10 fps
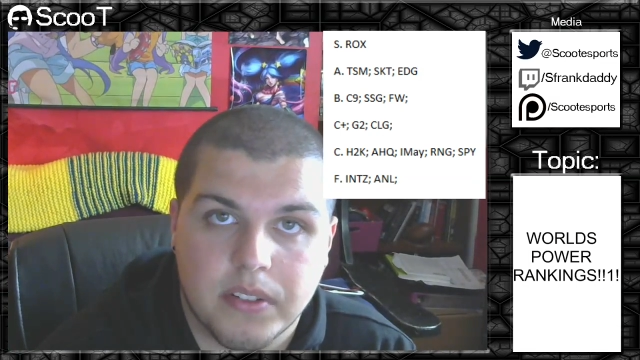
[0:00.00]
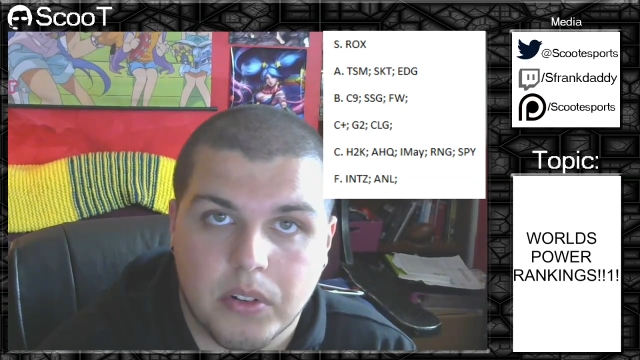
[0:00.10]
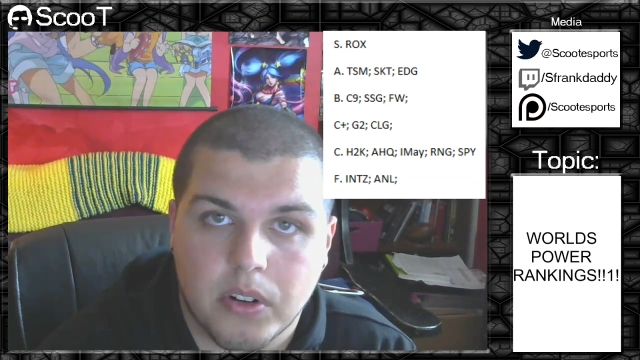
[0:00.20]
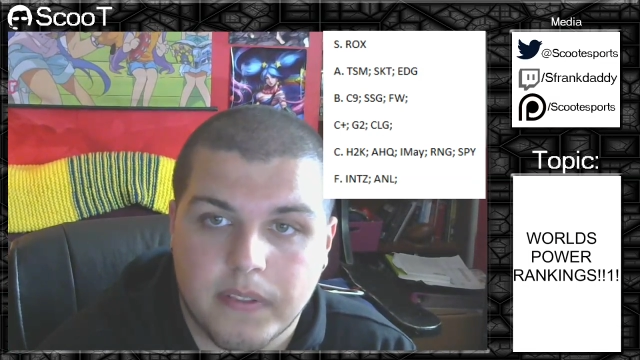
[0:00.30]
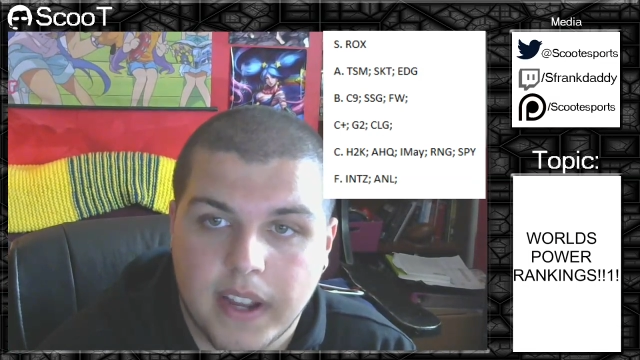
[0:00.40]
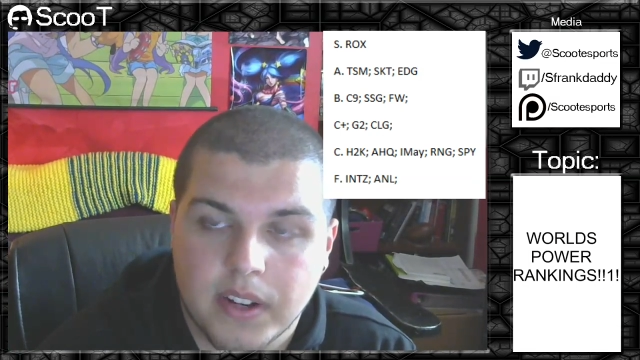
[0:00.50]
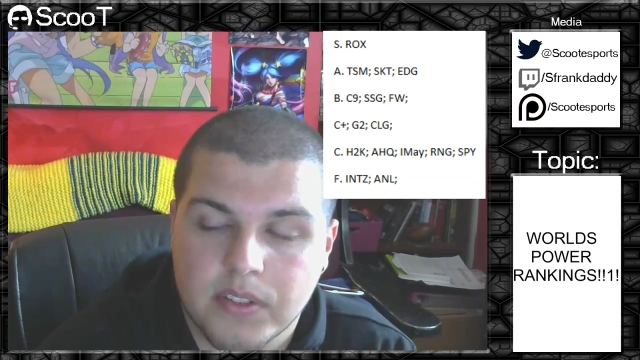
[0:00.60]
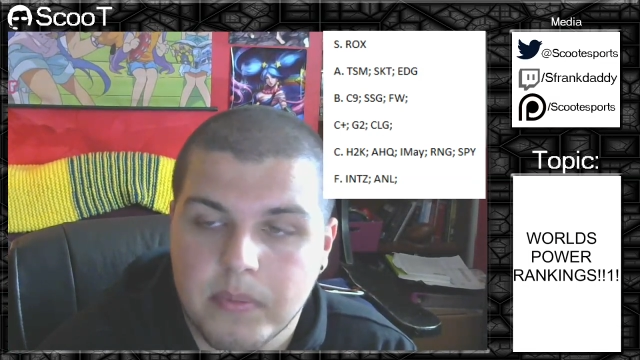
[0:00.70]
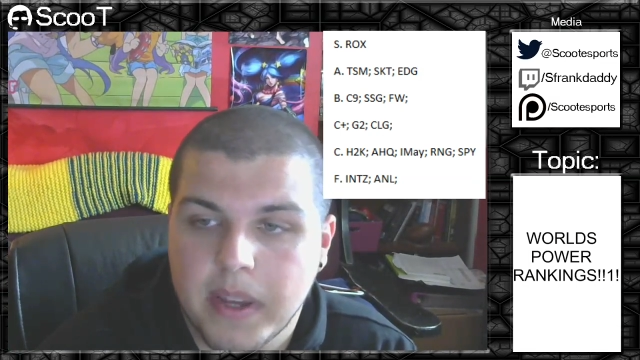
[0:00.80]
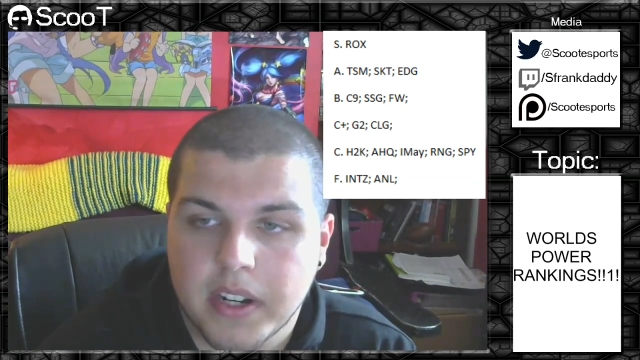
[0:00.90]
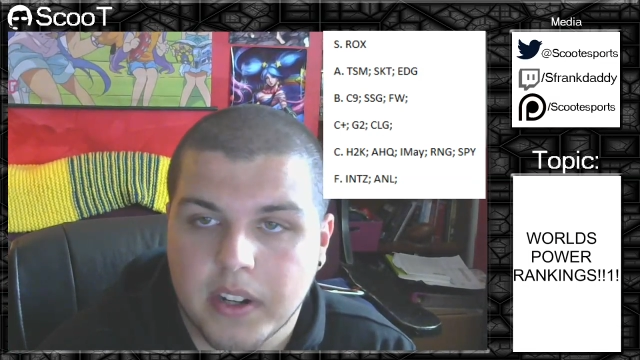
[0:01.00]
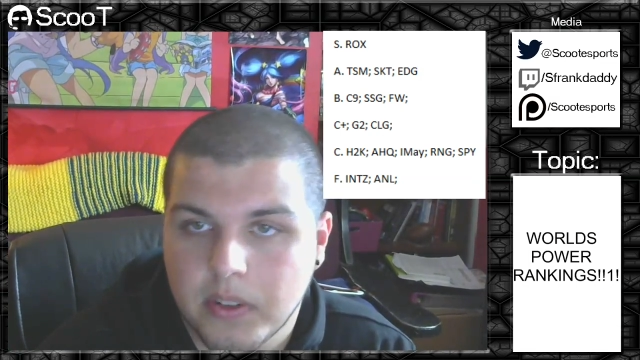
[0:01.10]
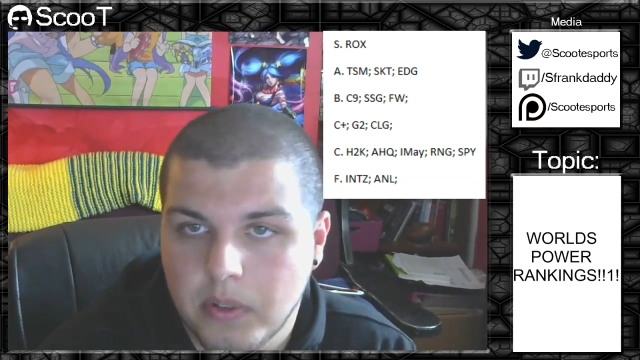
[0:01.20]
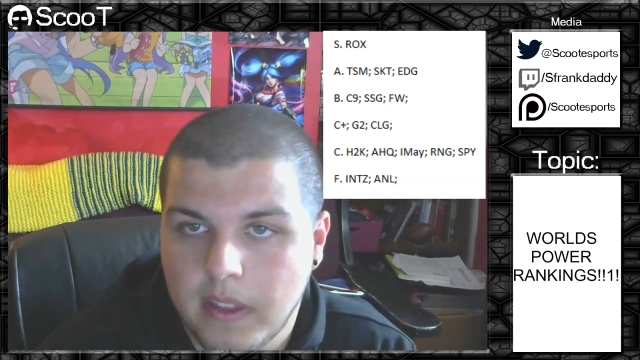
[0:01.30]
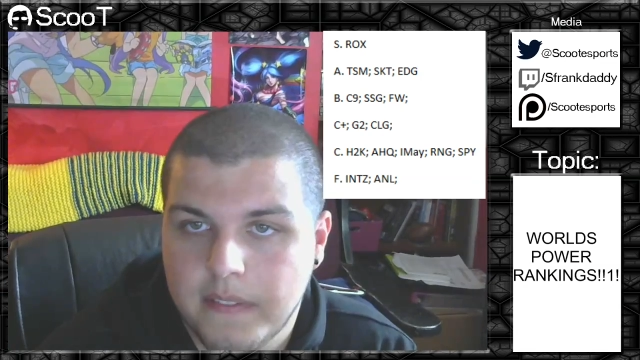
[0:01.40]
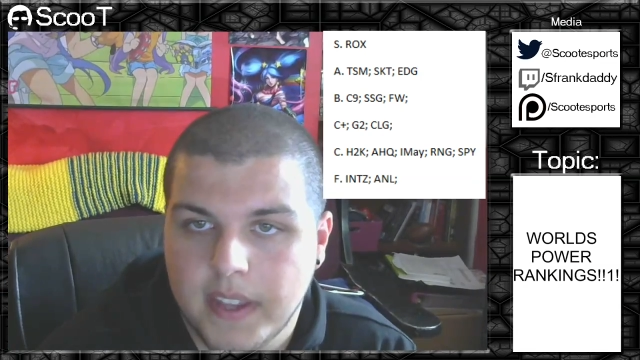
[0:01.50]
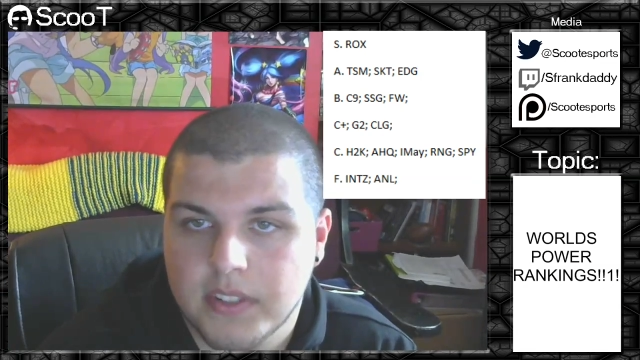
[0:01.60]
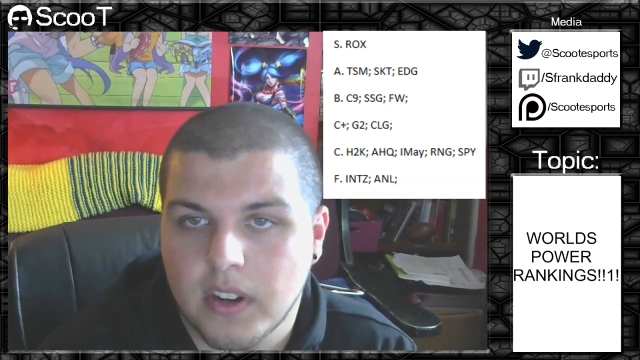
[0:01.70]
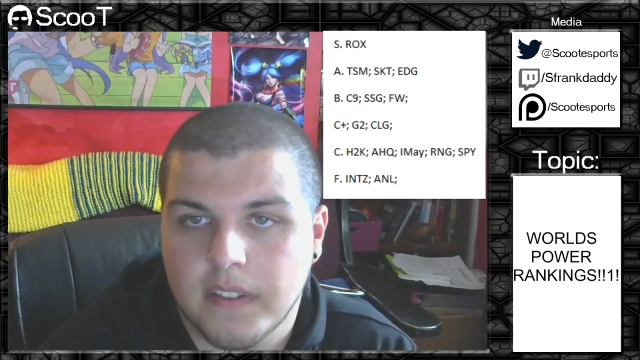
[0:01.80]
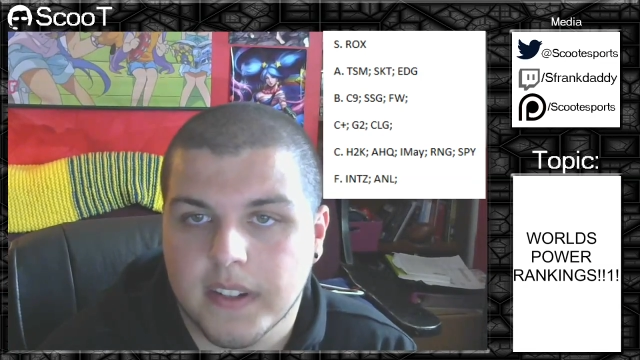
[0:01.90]
in the quarterfinals depending on who they
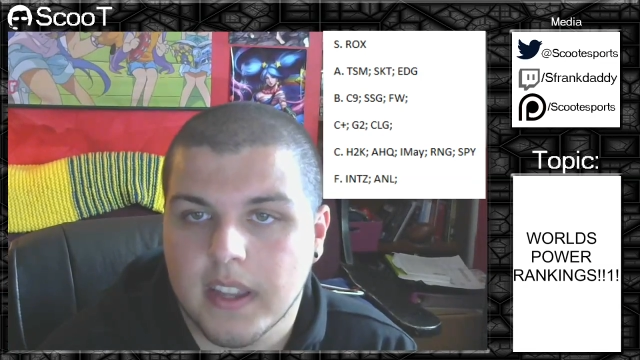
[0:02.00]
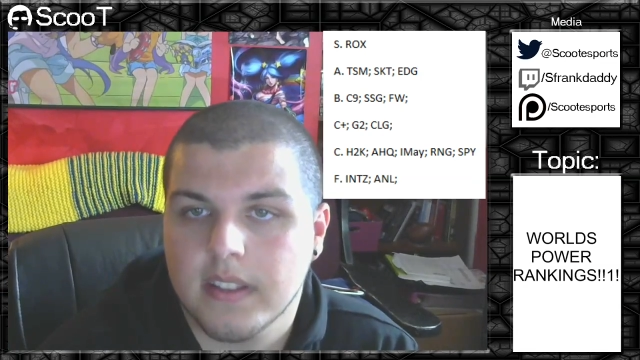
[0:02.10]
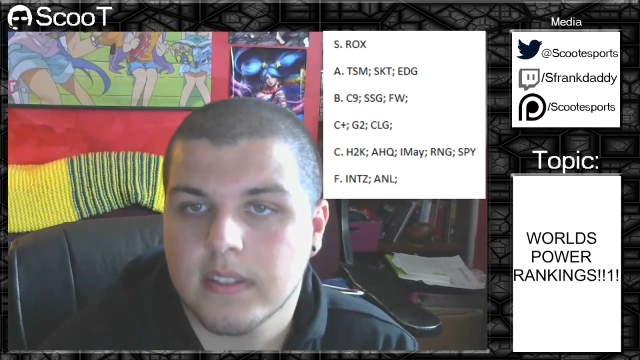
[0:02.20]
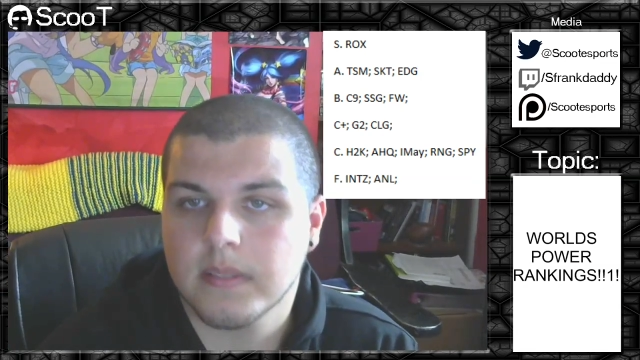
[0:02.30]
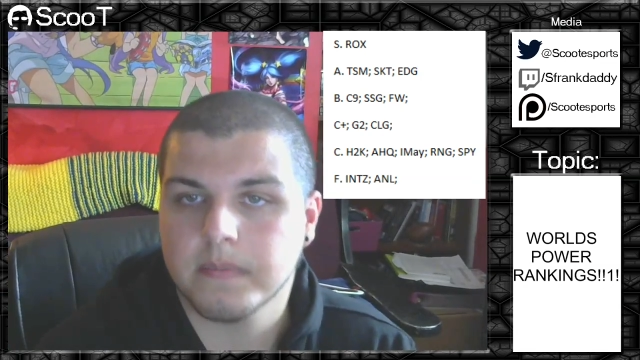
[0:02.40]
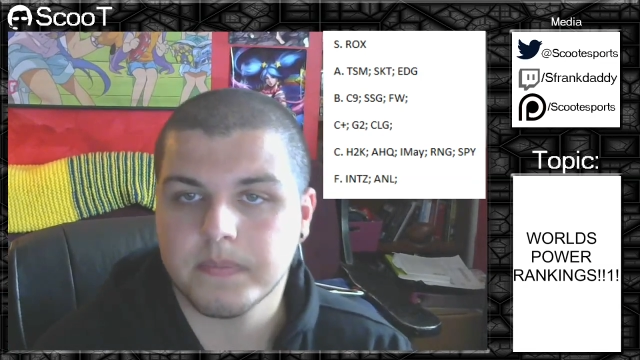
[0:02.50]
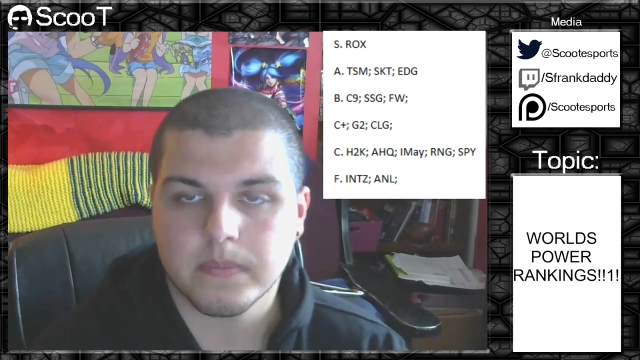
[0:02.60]
face off against.